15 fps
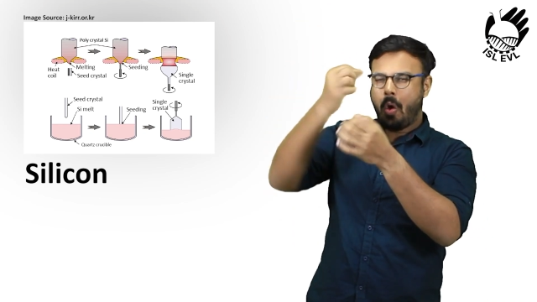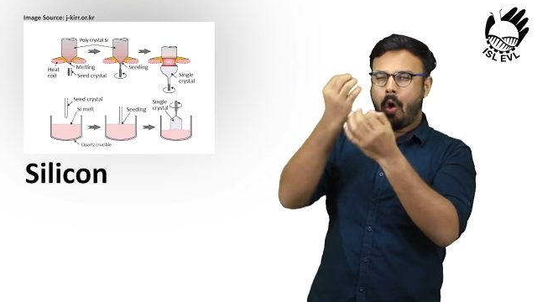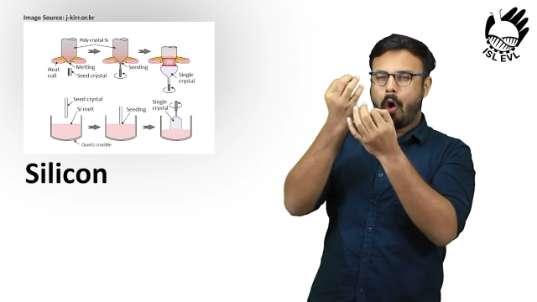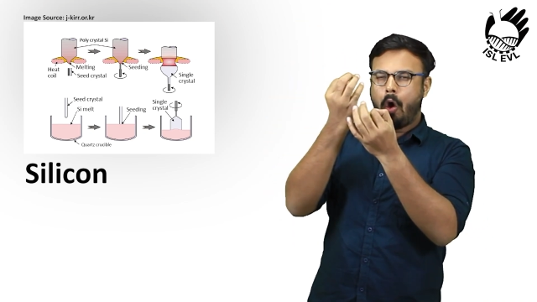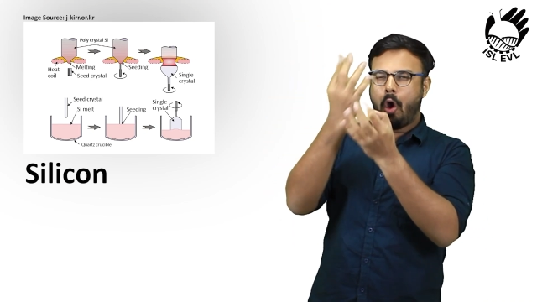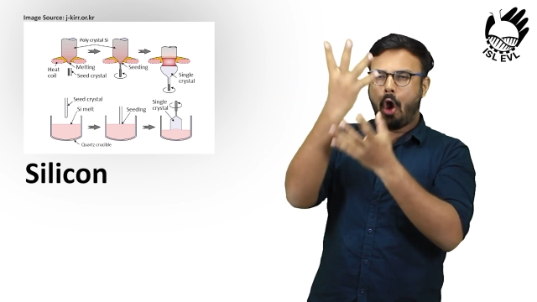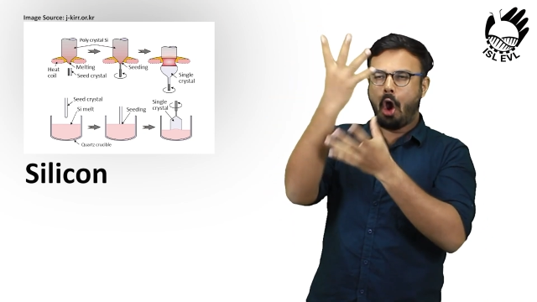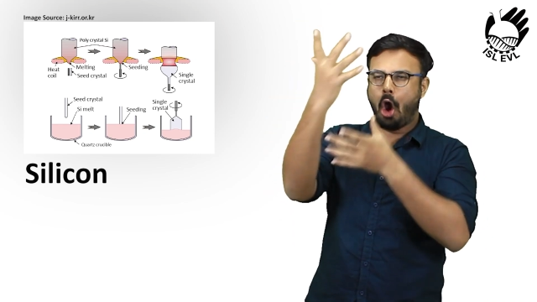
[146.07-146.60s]

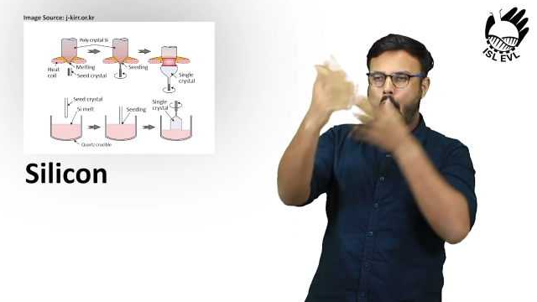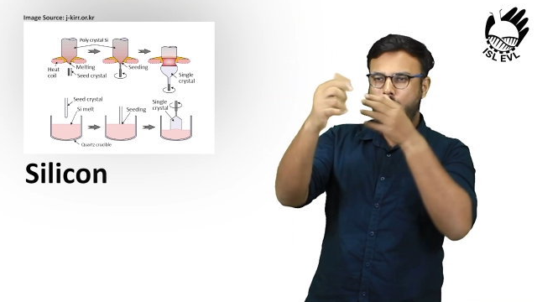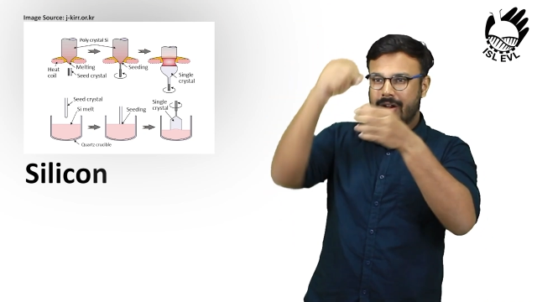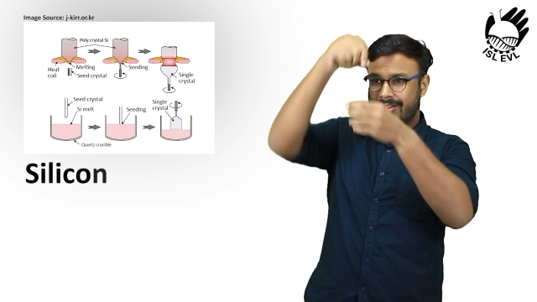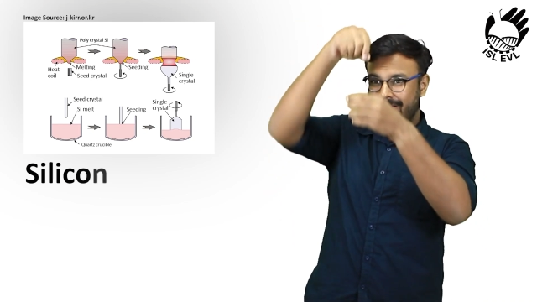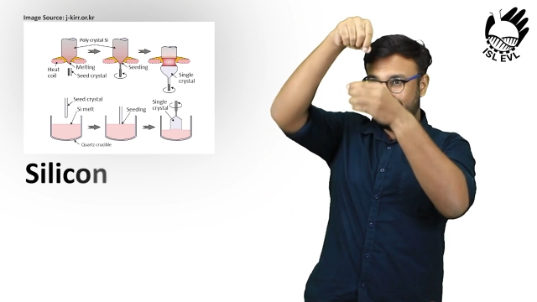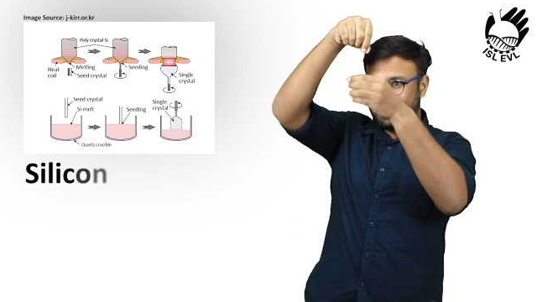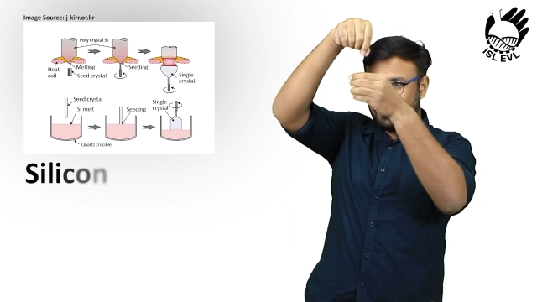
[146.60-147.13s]
If a
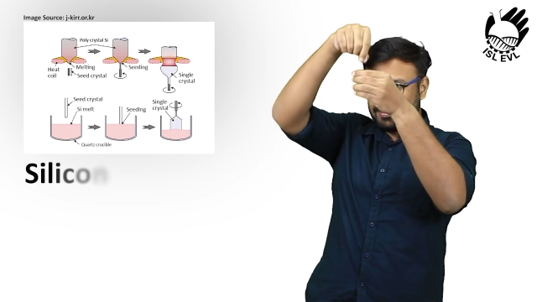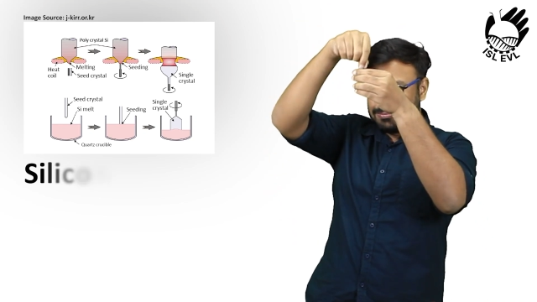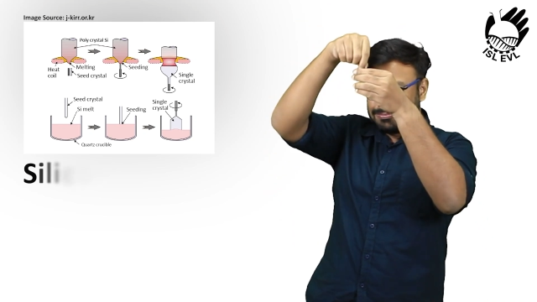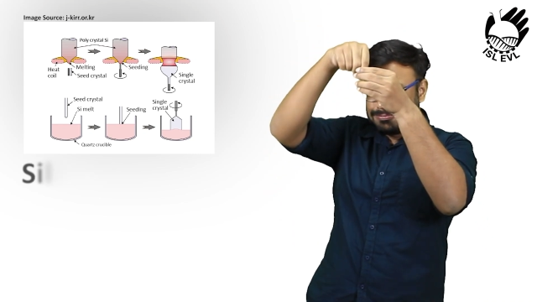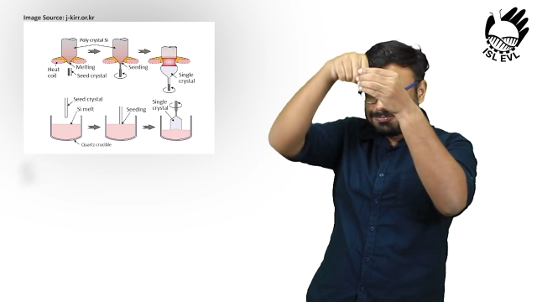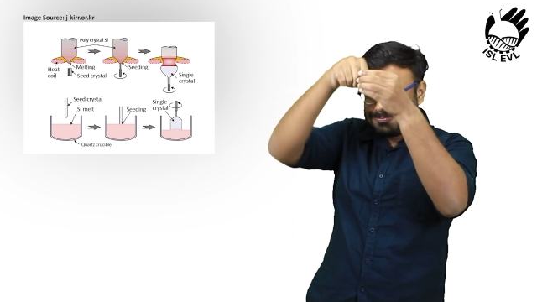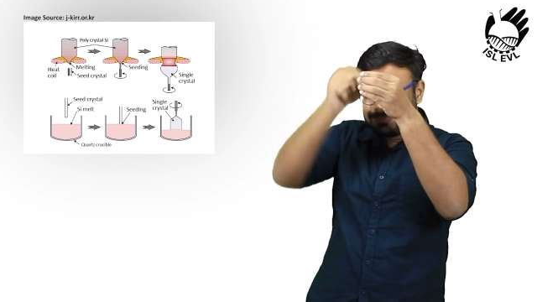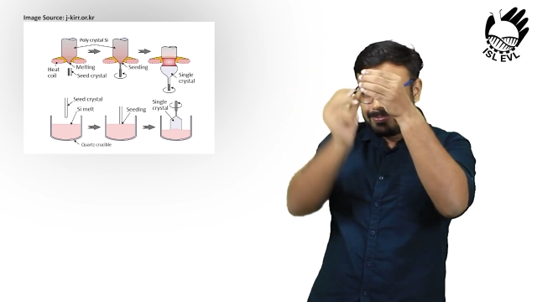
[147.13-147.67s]
saturated
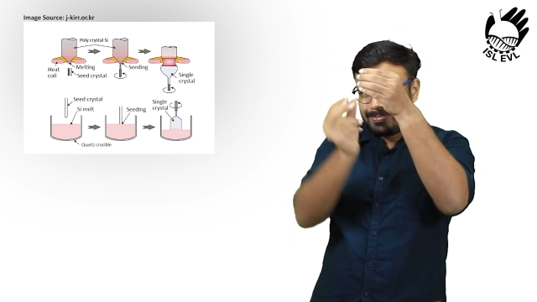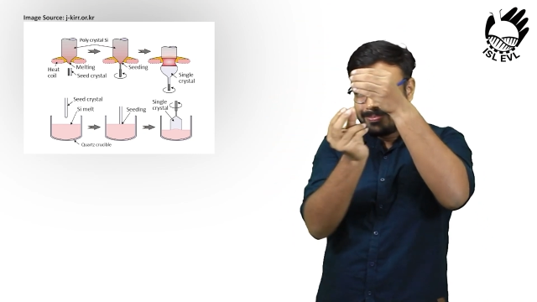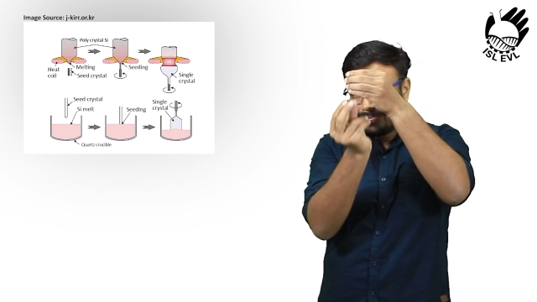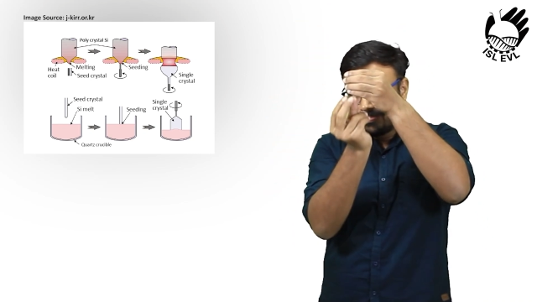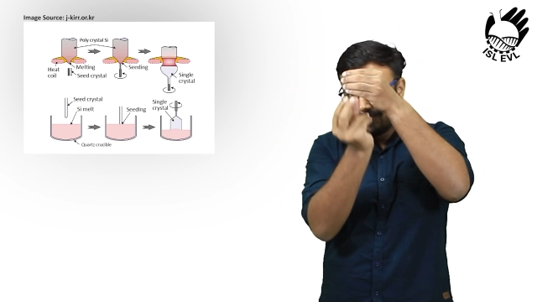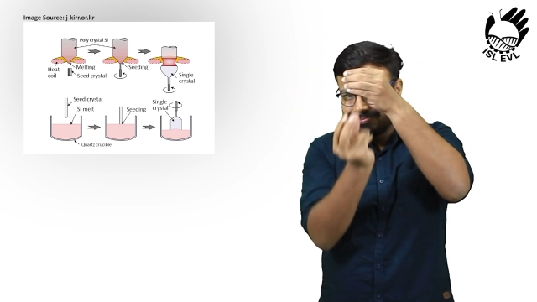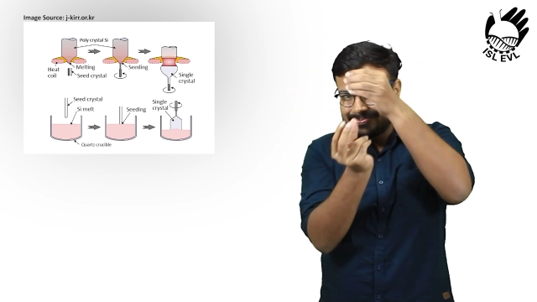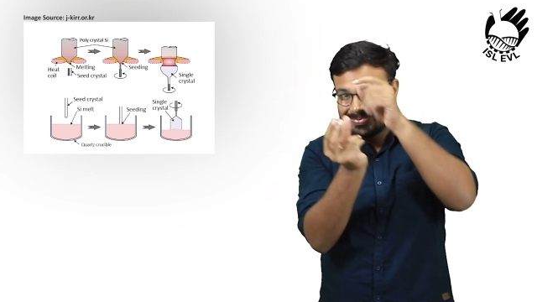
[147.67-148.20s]
hot
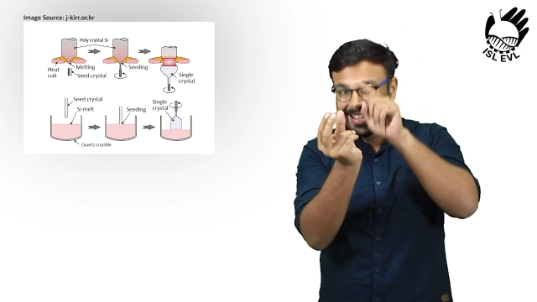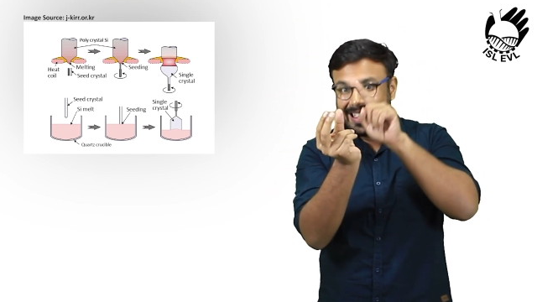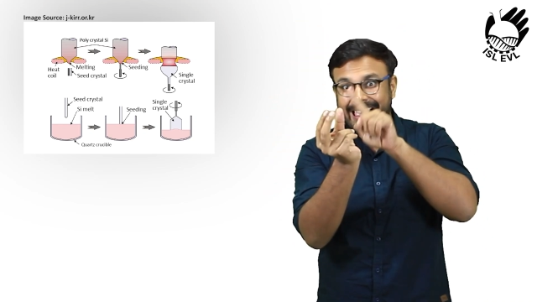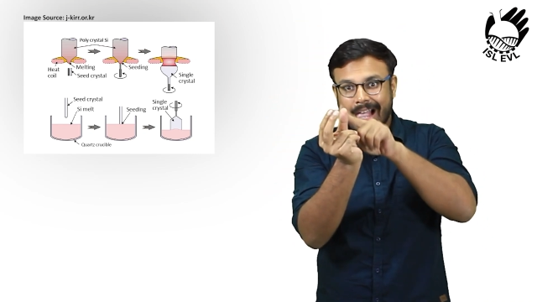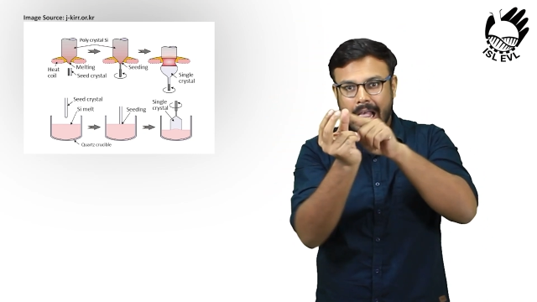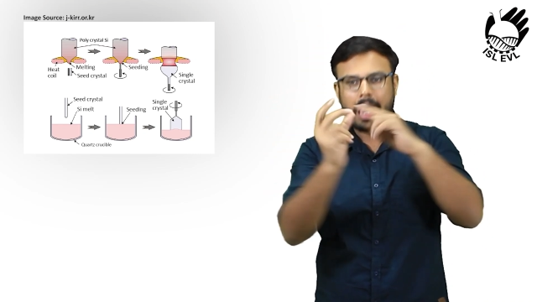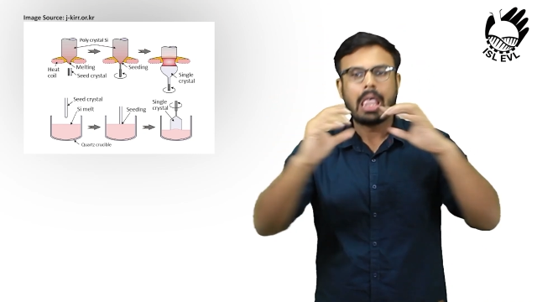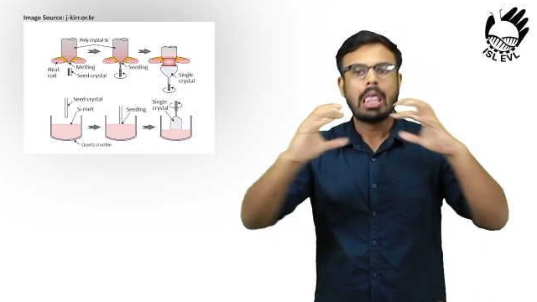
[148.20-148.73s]
solution is allowed
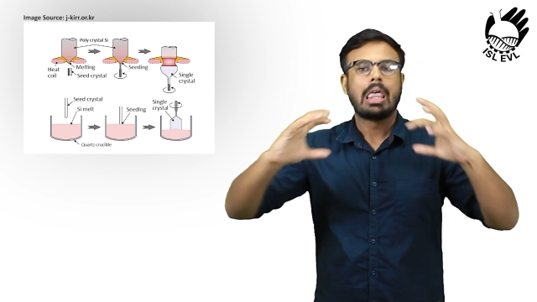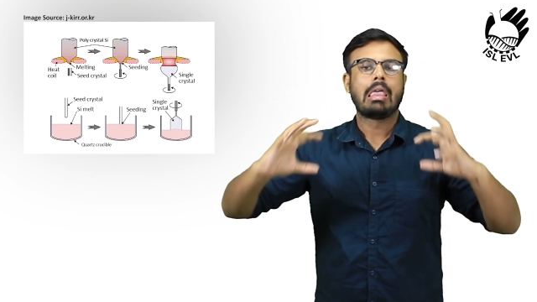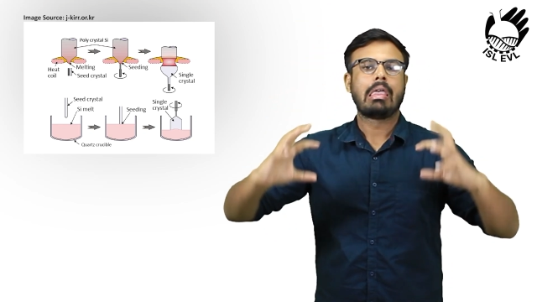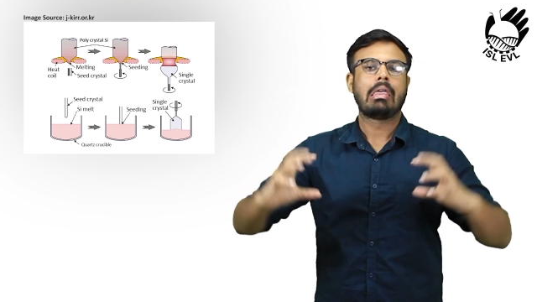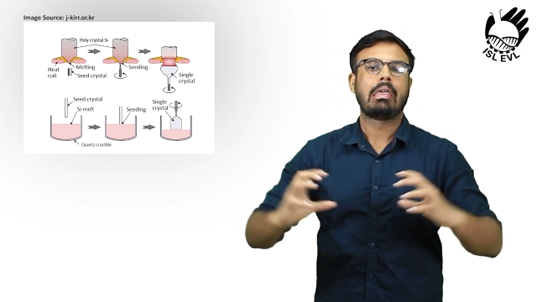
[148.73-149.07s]
to cool,